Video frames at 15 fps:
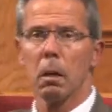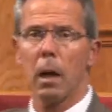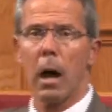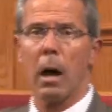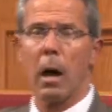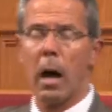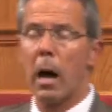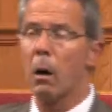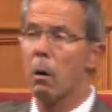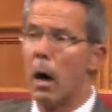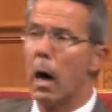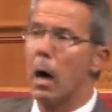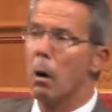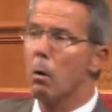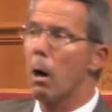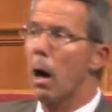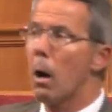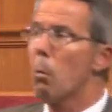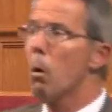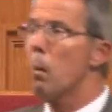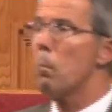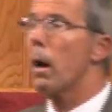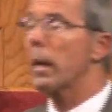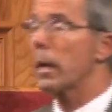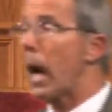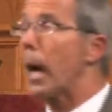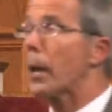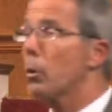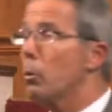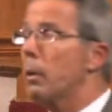I, I, I, I want my
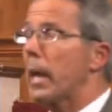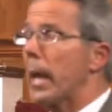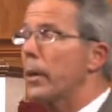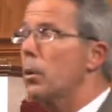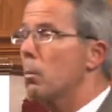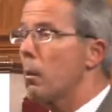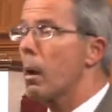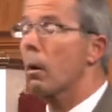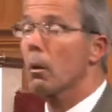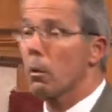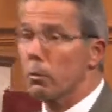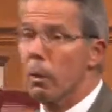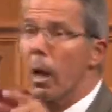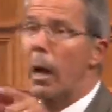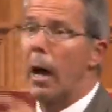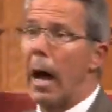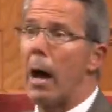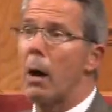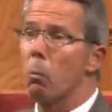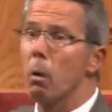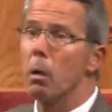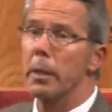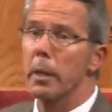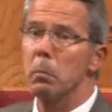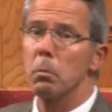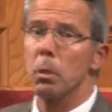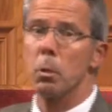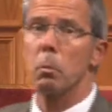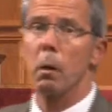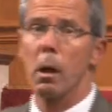God who can do miracles, I want him to
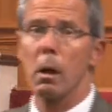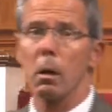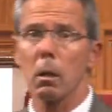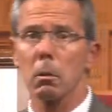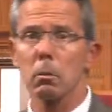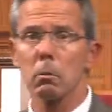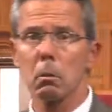do miracles.